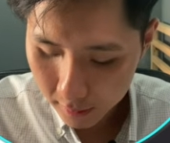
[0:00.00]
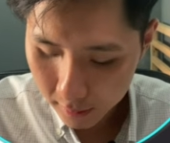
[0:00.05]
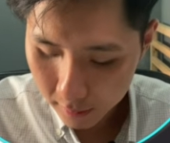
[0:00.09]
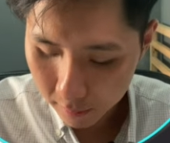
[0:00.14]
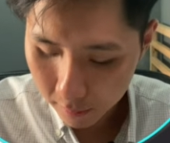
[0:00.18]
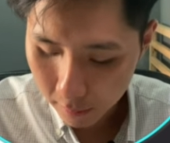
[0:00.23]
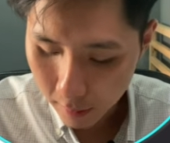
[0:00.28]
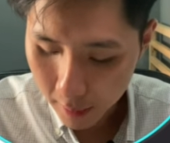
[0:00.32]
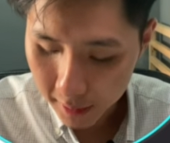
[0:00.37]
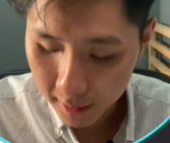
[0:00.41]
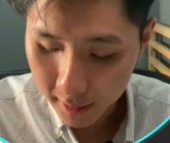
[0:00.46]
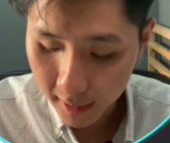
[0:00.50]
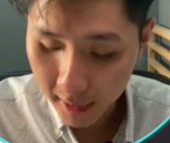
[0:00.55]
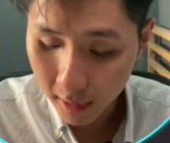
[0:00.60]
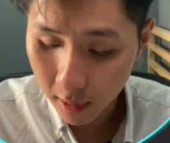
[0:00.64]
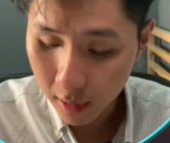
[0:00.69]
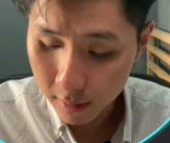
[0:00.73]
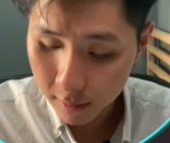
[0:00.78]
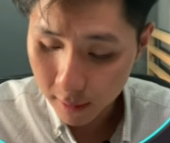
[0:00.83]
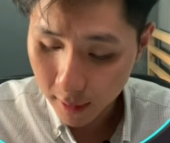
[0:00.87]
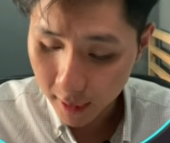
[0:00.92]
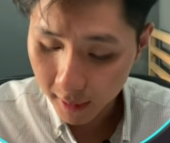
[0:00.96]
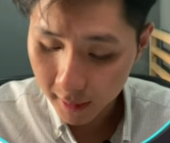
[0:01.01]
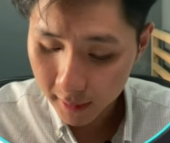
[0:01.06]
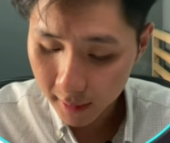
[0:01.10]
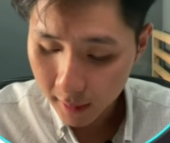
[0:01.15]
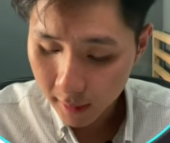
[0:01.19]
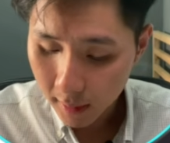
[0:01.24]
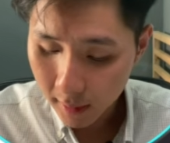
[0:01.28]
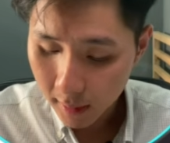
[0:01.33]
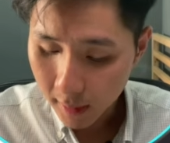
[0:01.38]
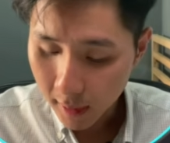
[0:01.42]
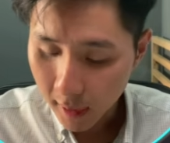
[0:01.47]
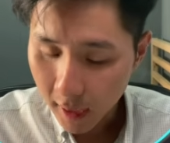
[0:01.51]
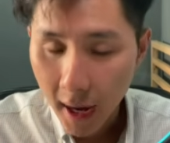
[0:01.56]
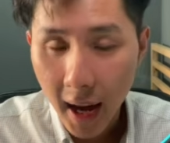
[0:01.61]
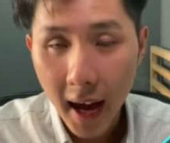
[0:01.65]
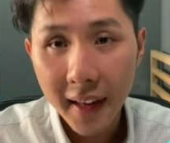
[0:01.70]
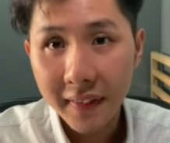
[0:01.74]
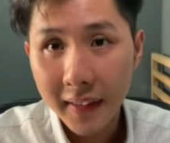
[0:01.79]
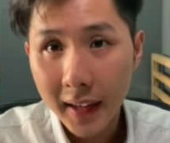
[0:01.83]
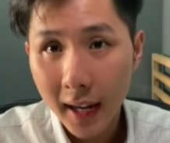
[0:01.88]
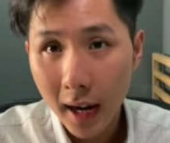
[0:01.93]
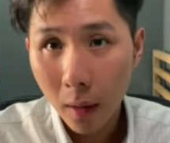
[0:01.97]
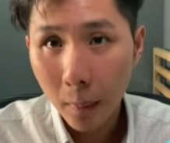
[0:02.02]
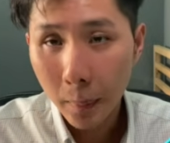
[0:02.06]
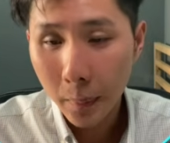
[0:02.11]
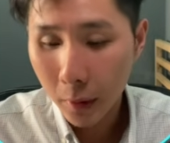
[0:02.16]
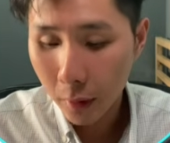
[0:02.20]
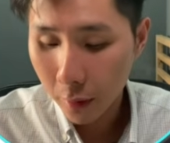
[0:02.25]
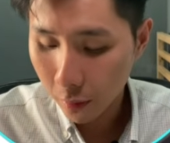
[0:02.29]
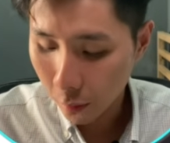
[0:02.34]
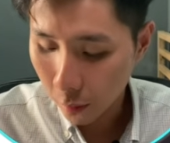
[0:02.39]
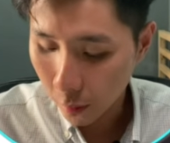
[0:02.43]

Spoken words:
whether they are correct. And the output